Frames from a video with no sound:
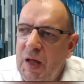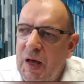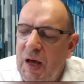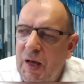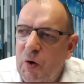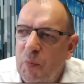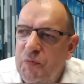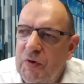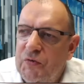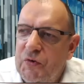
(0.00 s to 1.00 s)
And
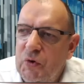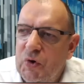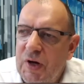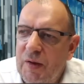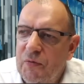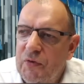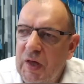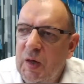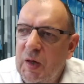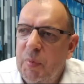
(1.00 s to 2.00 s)
obviously you can
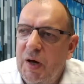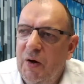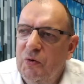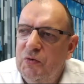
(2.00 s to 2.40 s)
think about